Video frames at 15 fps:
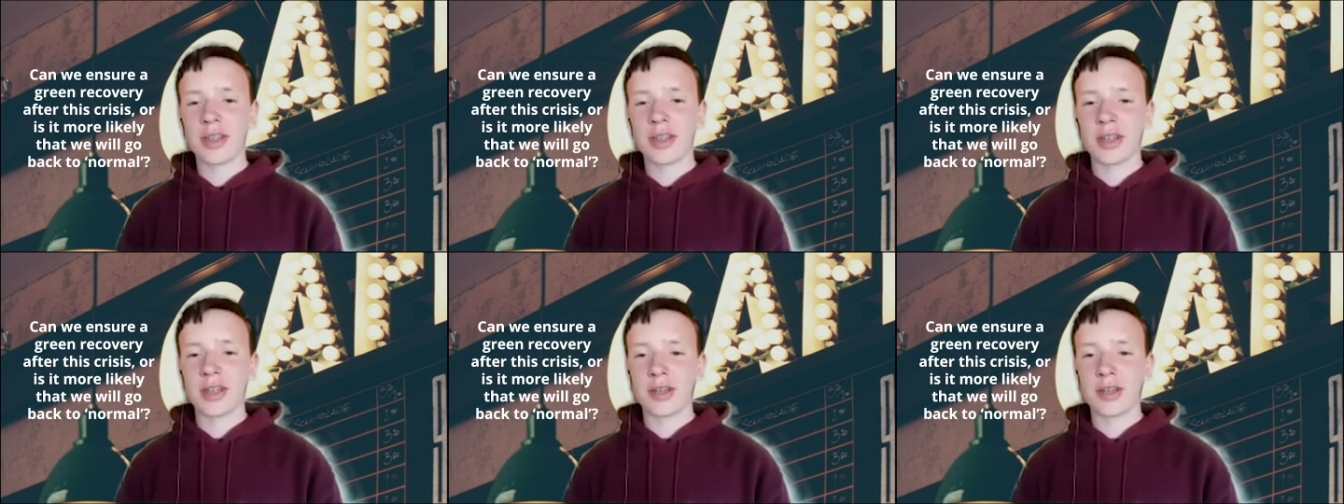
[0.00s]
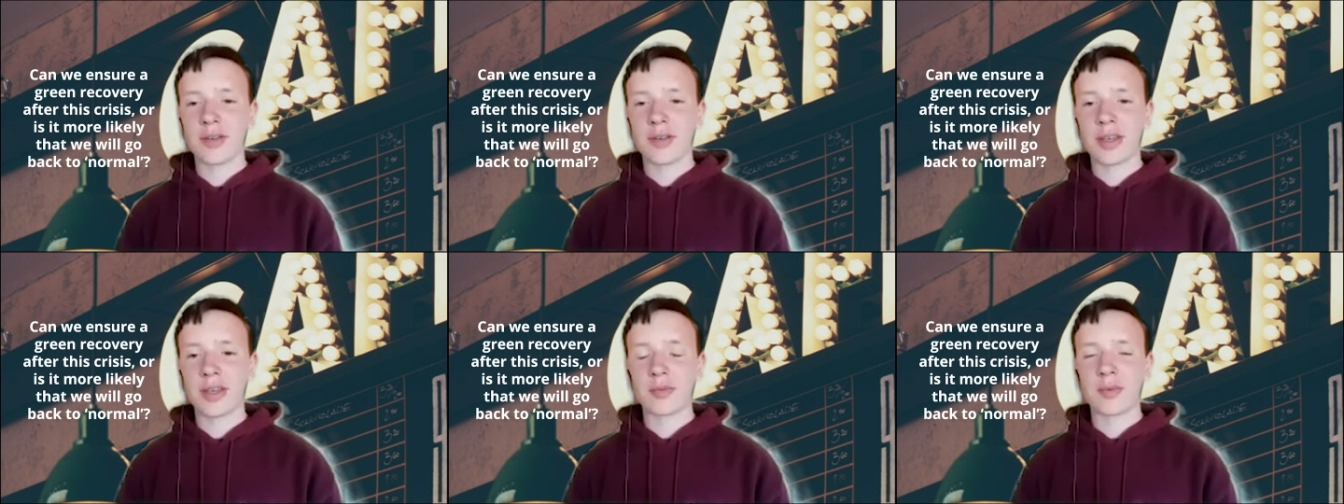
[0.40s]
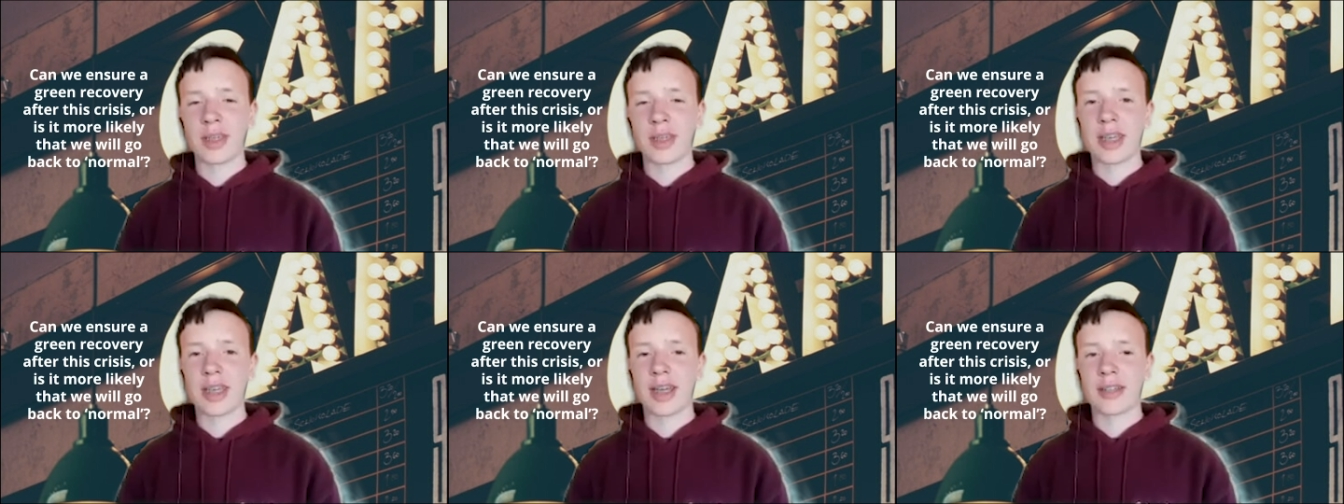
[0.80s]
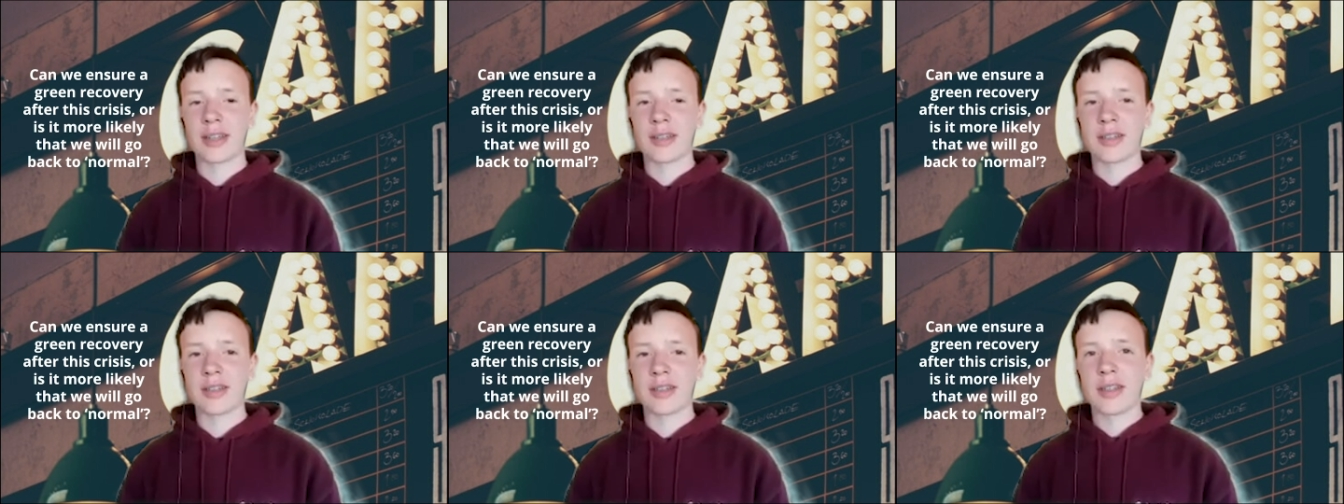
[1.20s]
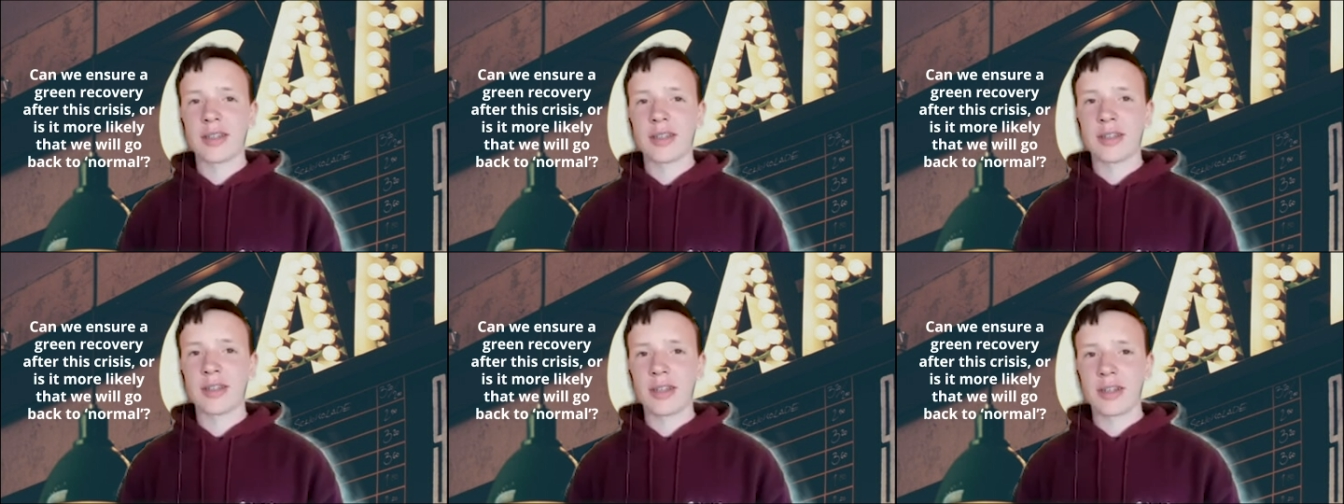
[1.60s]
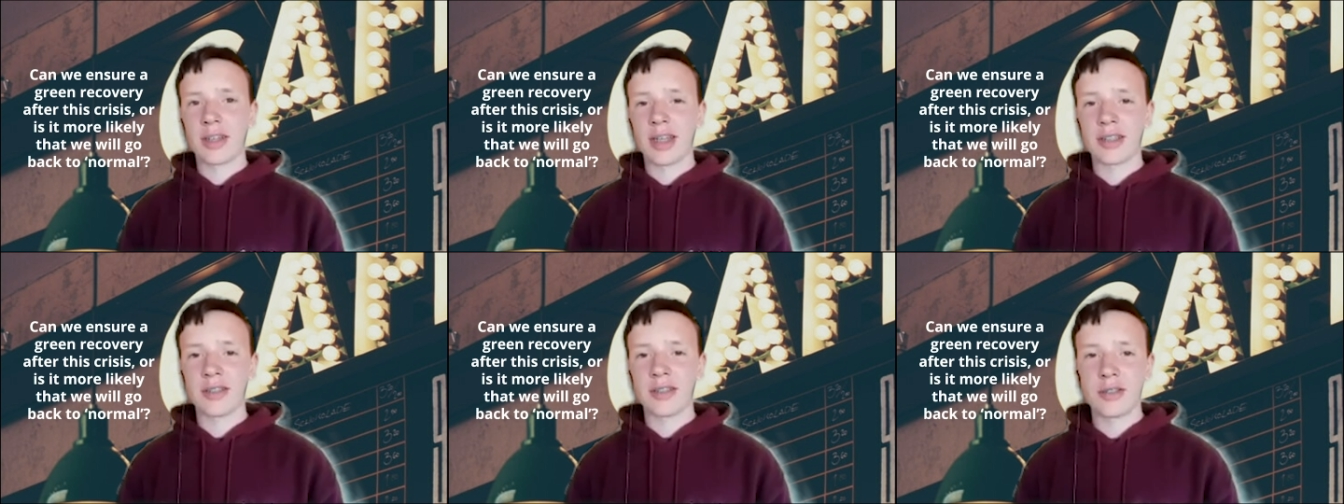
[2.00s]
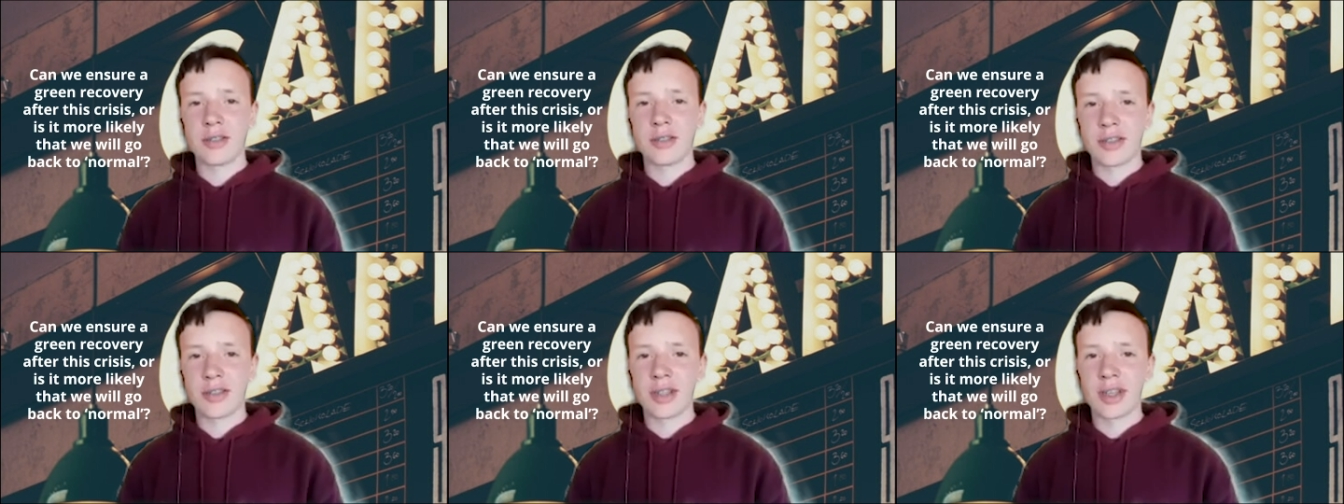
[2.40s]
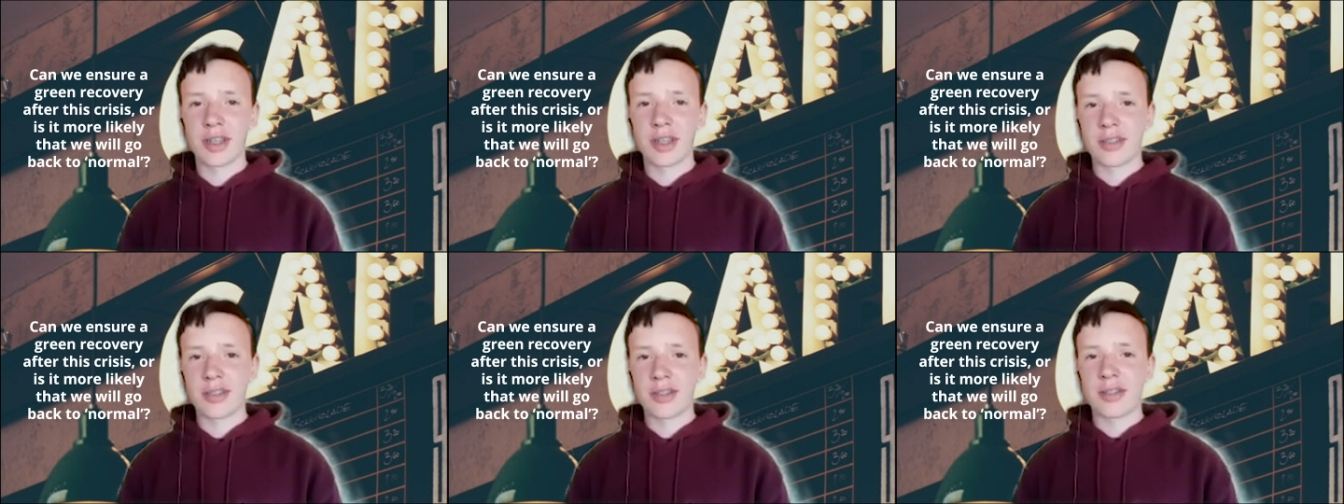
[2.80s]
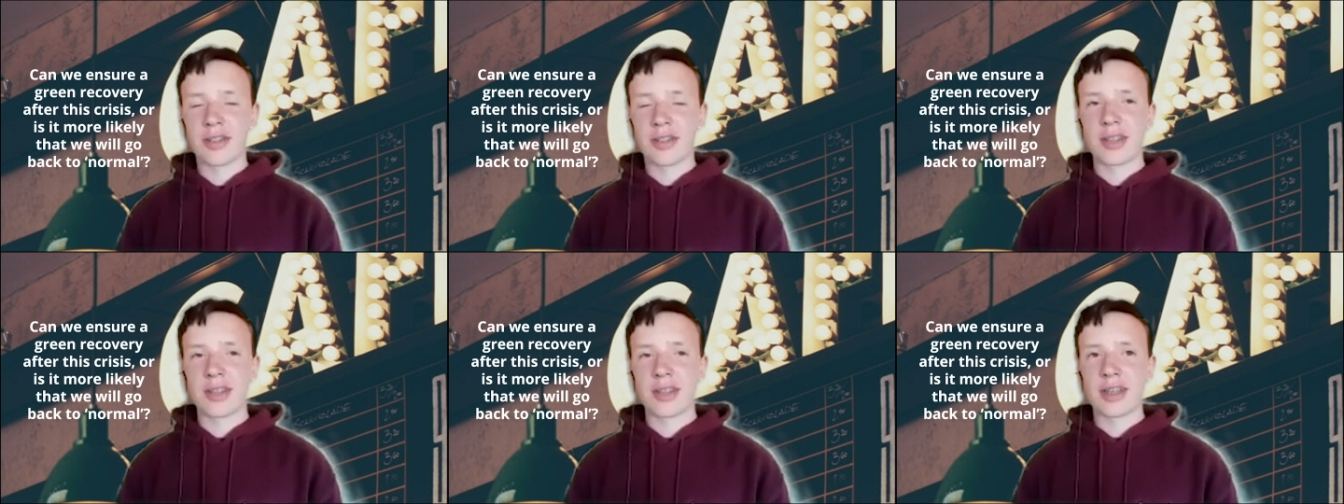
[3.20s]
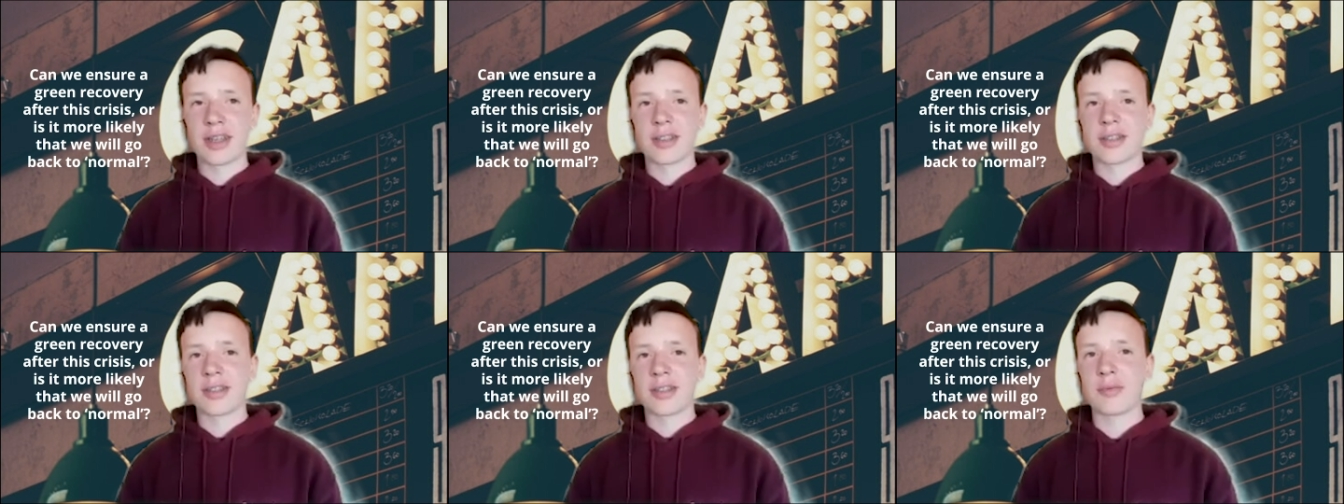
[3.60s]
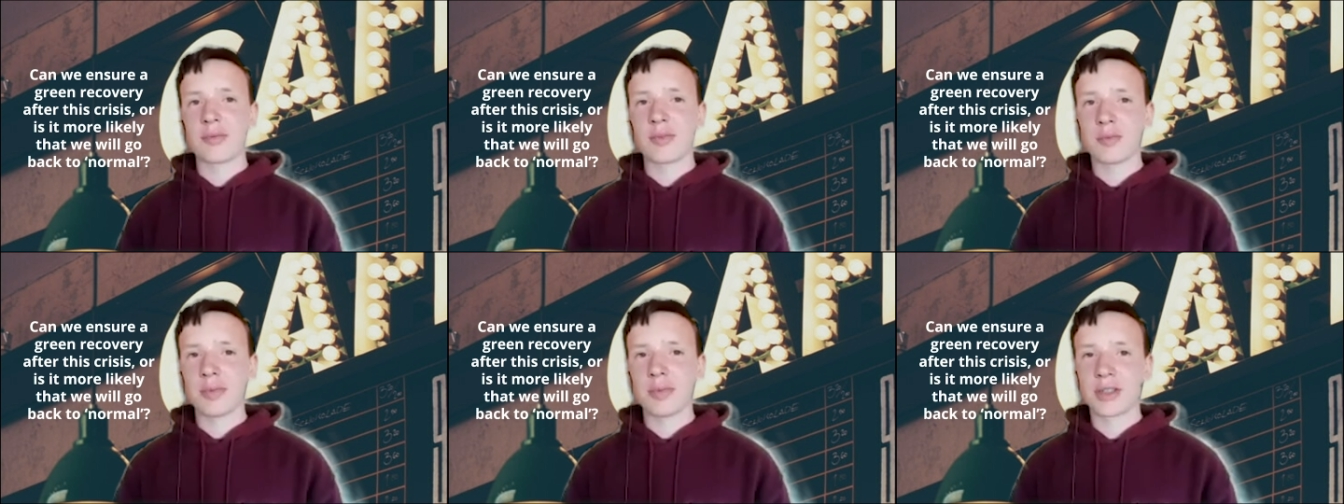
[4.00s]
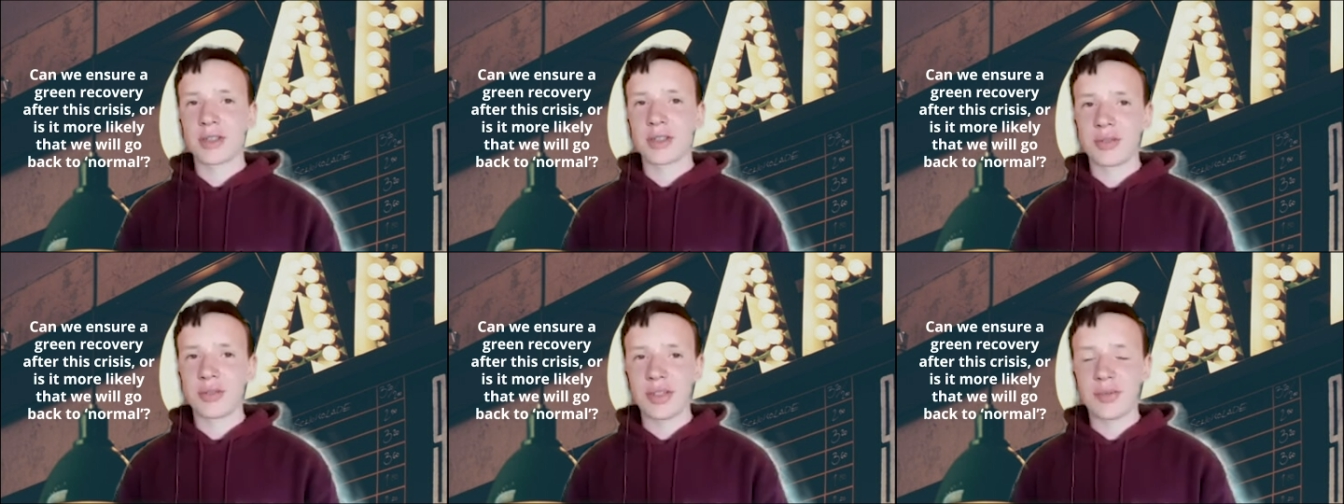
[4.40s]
uh, that we can uh, ensure like that it will be a green